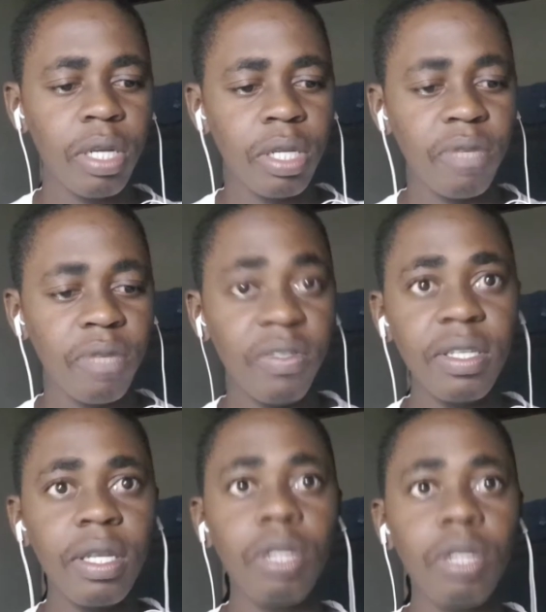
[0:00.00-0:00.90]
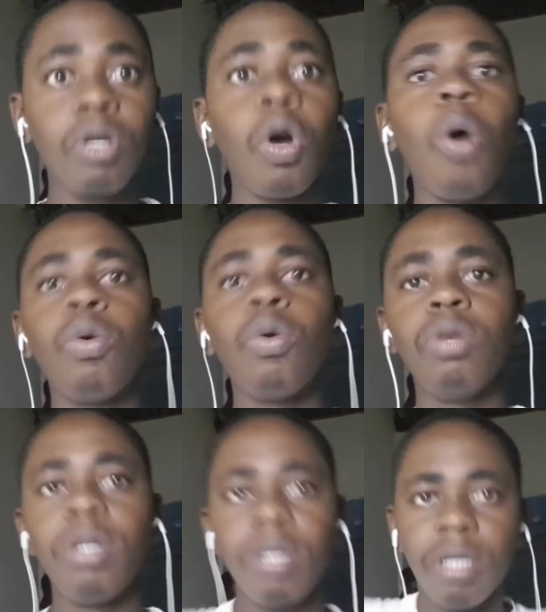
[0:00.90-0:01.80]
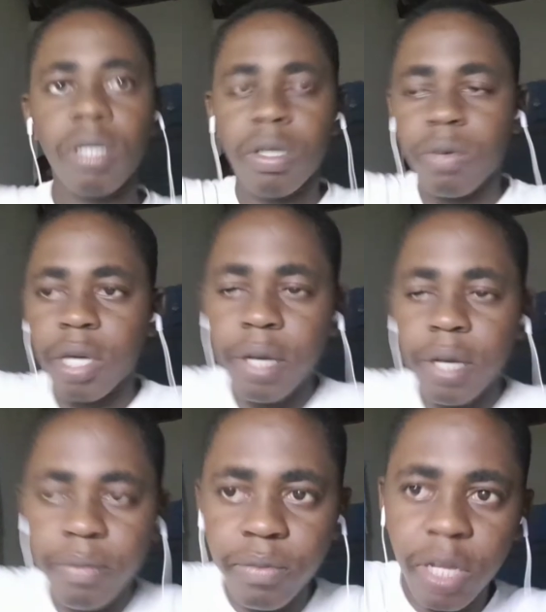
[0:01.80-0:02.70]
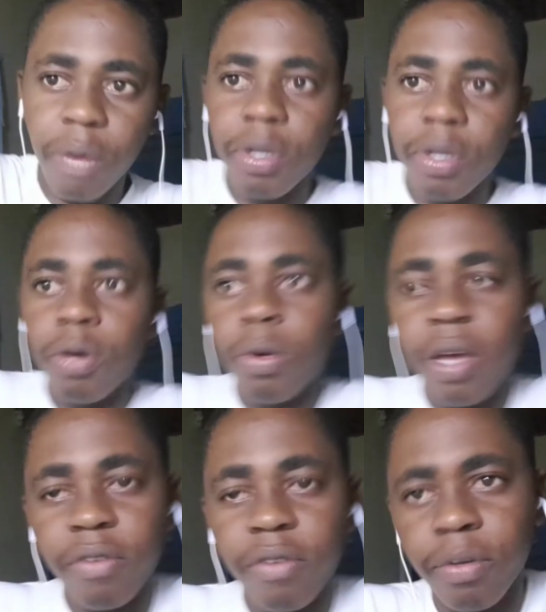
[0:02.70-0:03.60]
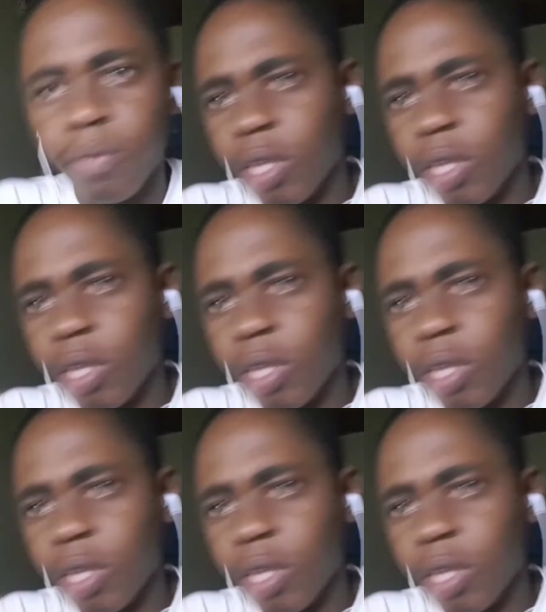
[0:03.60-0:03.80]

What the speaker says: sophisticated code, okay, that we know ever.